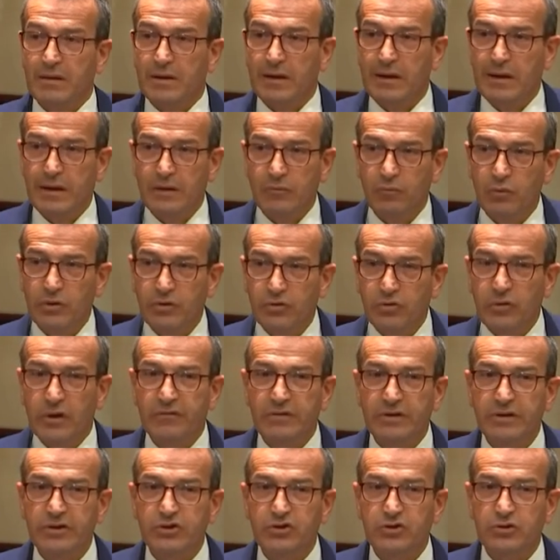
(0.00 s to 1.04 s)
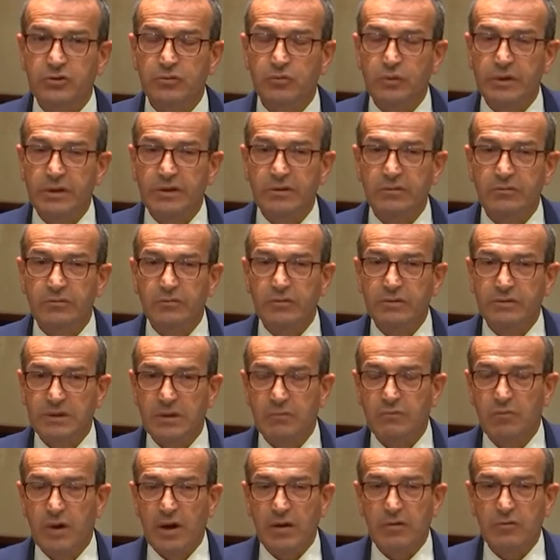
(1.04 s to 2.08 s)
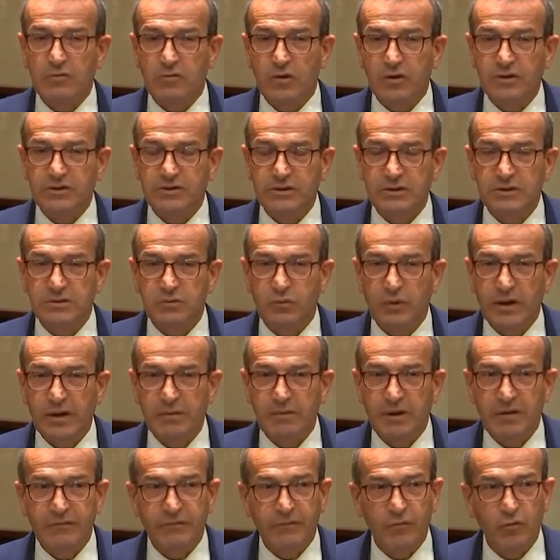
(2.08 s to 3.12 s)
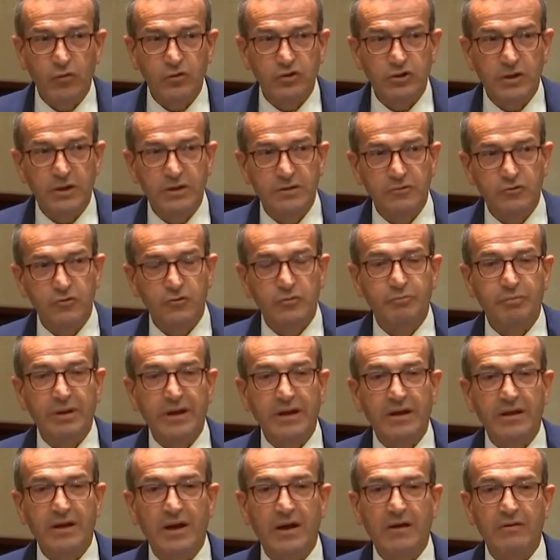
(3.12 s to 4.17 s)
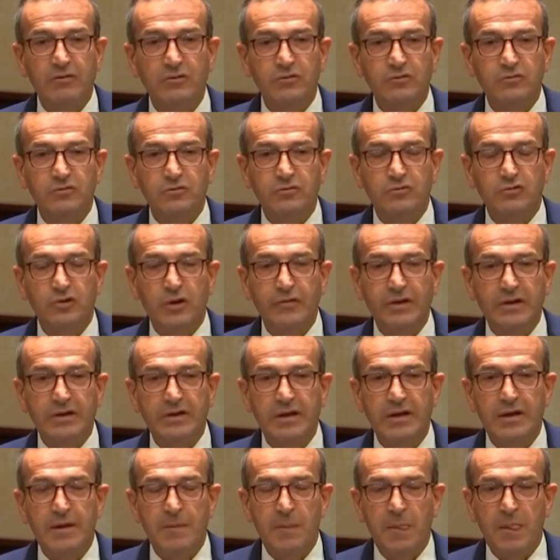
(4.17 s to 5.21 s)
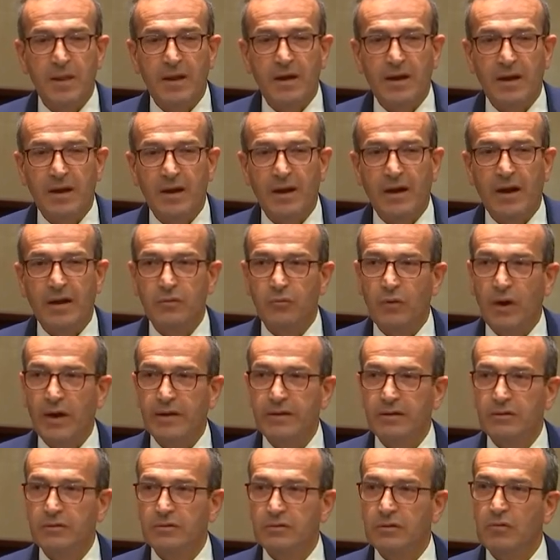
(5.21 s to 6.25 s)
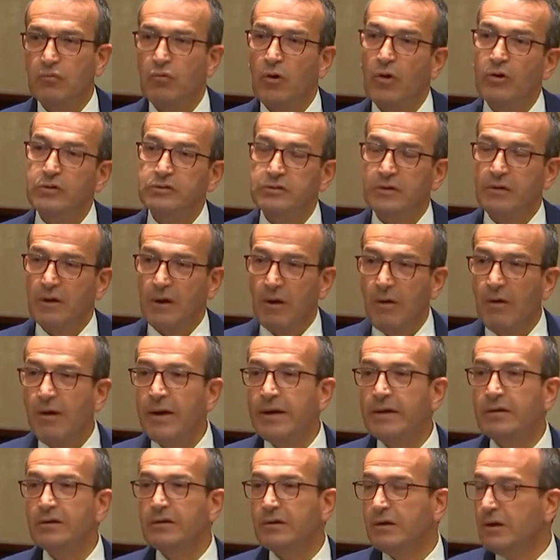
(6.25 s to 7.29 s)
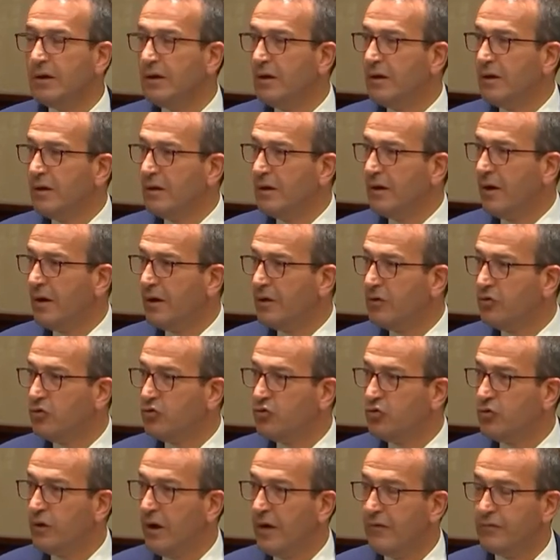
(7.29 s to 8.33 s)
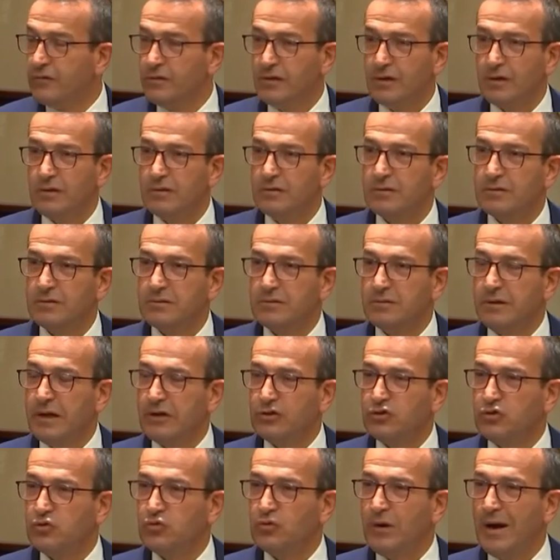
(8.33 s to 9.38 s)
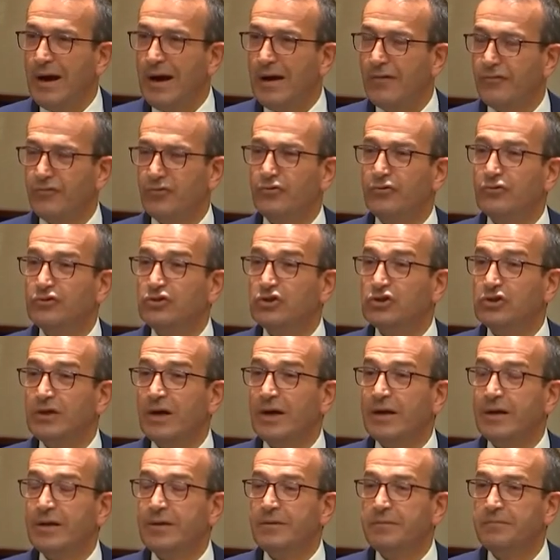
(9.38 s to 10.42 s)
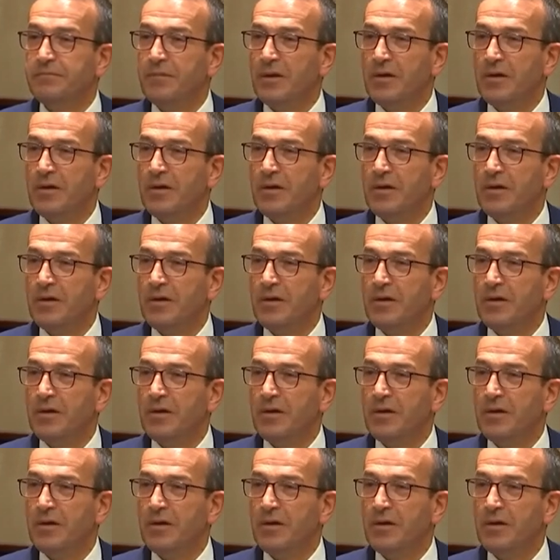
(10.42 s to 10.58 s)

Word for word: And we do have an issue with some rail crossings where, unfortunately, during peak hour traffic uh, and the way that the roads are aligned, uh, you do have the, the actual afternoon sun